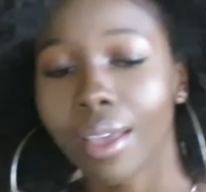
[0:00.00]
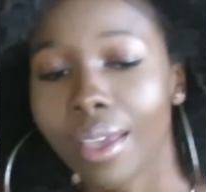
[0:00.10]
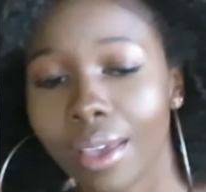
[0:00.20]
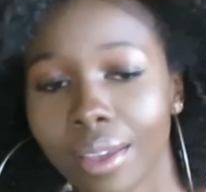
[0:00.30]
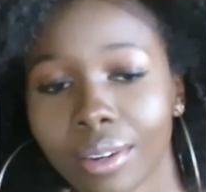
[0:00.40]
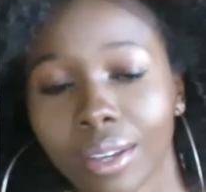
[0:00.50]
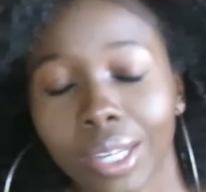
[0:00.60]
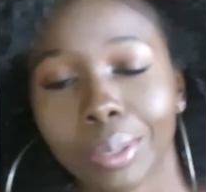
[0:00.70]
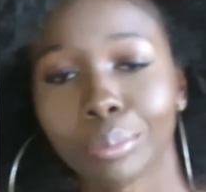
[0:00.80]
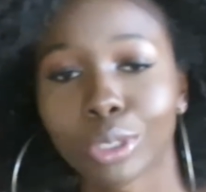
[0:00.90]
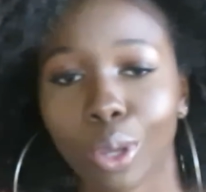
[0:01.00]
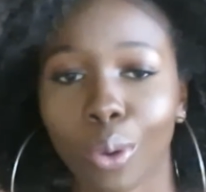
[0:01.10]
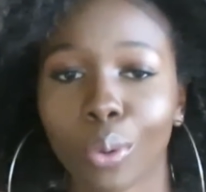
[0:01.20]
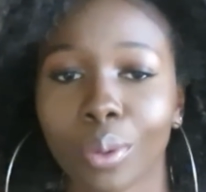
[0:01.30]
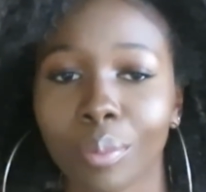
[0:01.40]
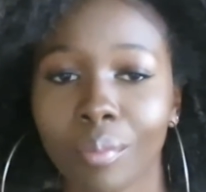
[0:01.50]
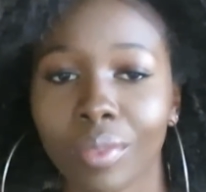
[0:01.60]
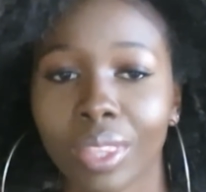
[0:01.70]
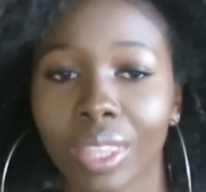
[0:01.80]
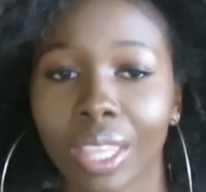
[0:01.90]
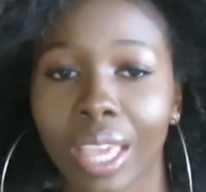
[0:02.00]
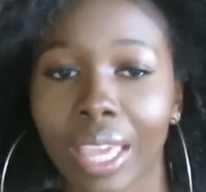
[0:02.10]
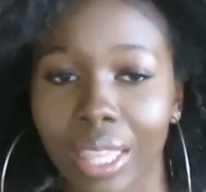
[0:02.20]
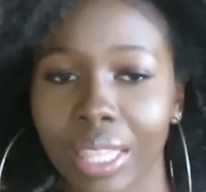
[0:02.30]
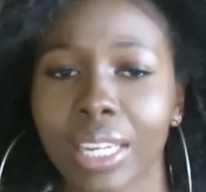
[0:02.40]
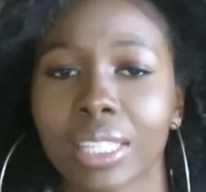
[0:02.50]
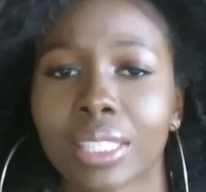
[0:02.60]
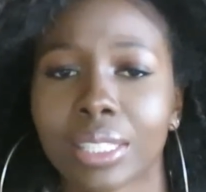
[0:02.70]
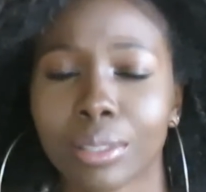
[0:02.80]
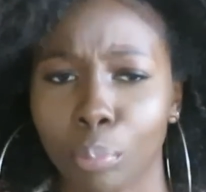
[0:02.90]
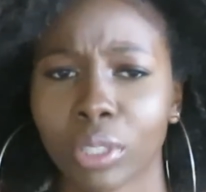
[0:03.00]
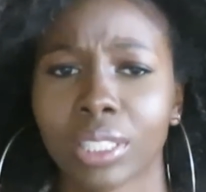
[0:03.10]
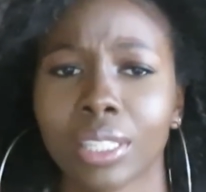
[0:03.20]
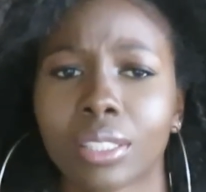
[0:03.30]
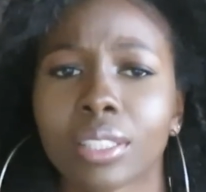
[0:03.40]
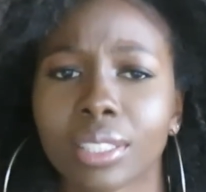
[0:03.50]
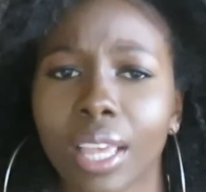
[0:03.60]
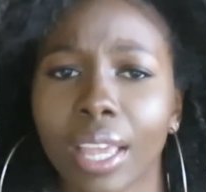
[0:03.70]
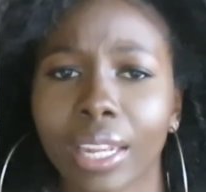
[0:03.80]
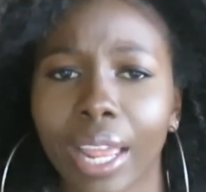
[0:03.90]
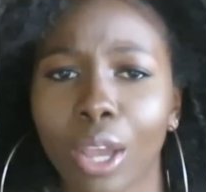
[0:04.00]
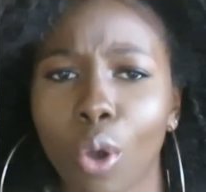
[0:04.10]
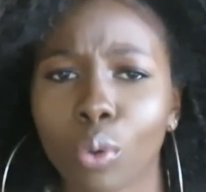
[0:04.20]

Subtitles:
And so then he proceeds to say like,